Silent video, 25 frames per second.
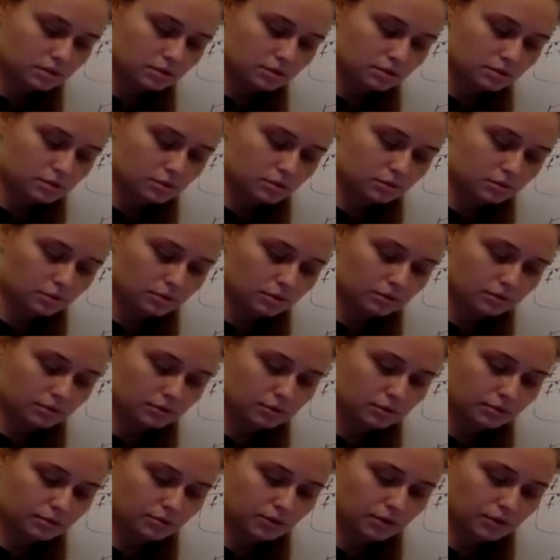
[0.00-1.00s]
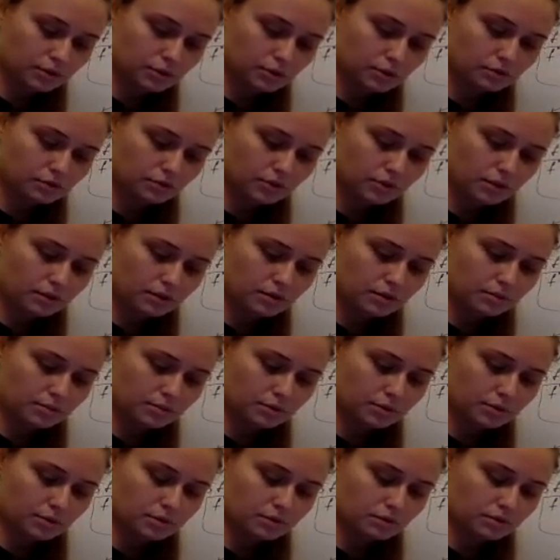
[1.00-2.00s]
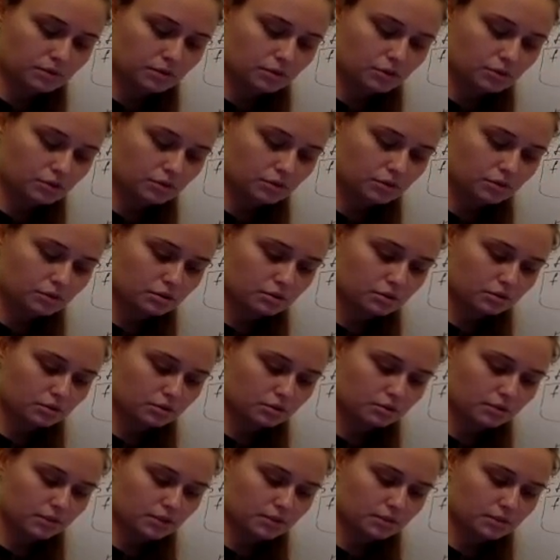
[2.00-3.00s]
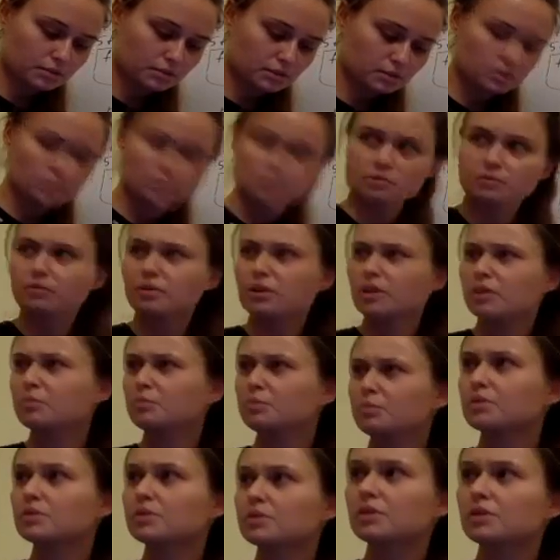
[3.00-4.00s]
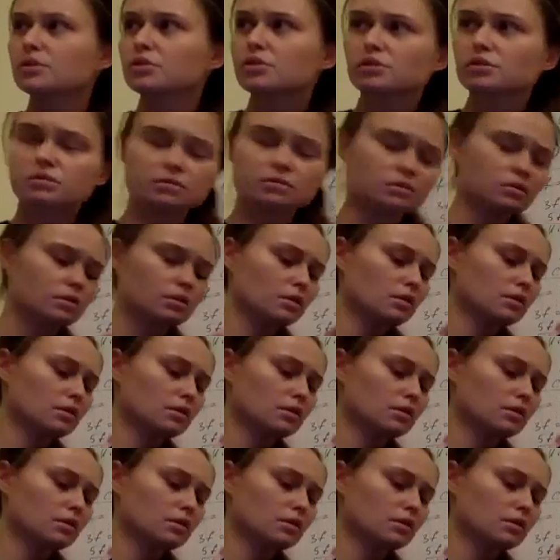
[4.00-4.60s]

social welfare function, find the pretty efficient total investment in the fire protection.